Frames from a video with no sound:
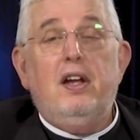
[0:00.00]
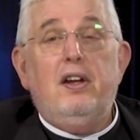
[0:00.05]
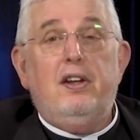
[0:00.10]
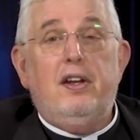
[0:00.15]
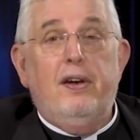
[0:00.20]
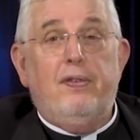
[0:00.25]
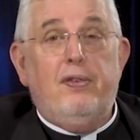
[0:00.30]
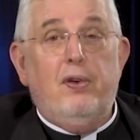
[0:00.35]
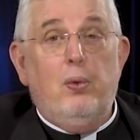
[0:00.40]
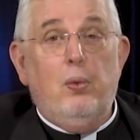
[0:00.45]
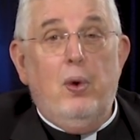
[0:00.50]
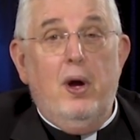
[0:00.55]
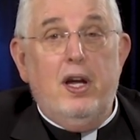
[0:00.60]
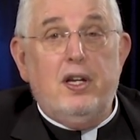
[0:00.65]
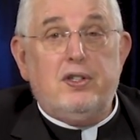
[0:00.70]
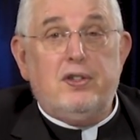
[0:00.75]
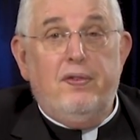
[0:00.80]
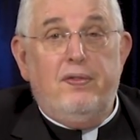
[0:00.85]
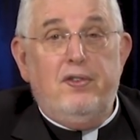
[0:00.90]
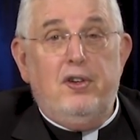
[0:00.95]
different
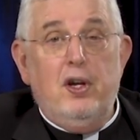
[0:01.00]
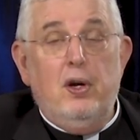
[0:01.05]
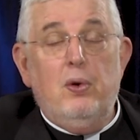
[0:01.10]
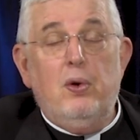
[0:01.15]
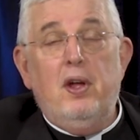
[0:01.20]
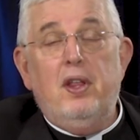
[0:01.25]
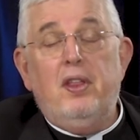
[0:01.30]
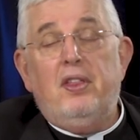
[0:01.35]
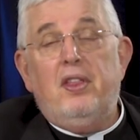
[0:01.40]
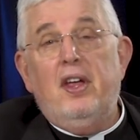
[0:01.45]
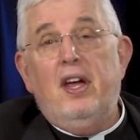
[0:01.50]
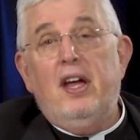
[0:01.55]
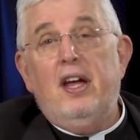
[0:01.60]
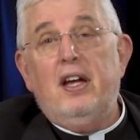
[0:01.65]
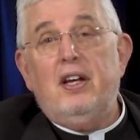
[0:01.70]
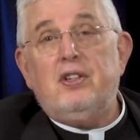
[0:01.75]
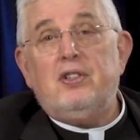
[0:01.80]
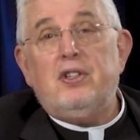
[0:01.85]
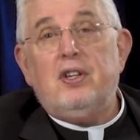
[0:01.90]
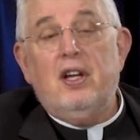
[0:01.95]
ways of doing
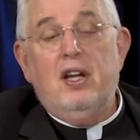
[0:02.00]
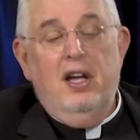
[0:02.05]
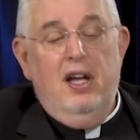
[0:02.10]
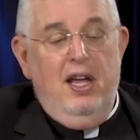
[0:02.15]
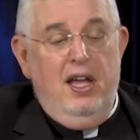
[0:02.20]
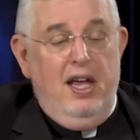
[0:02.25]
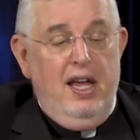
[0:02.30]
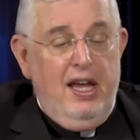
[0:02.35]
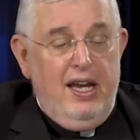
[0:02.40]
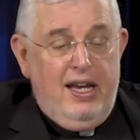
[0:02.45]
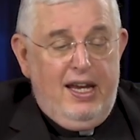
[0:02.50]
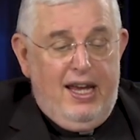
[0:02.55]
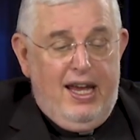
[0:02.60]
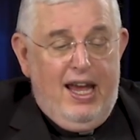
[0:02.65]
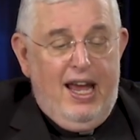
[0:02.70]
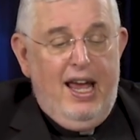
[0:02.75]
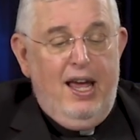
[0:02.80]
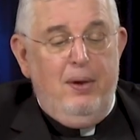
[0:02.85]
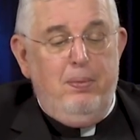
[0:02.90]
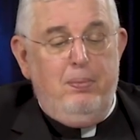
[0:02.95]
things
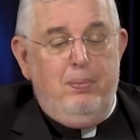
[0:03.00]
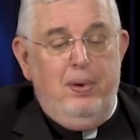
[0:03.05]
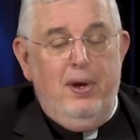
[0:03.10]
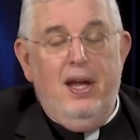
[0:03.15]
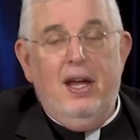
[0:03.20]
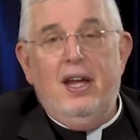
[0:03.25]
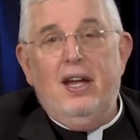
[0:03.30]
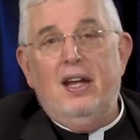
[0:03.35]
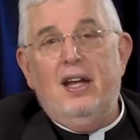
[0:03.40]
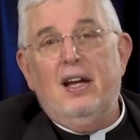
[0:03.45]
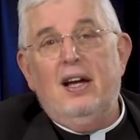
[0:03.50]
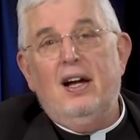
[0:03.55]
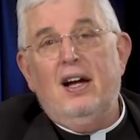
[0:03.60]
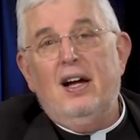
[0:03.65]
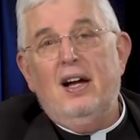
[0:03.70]
can be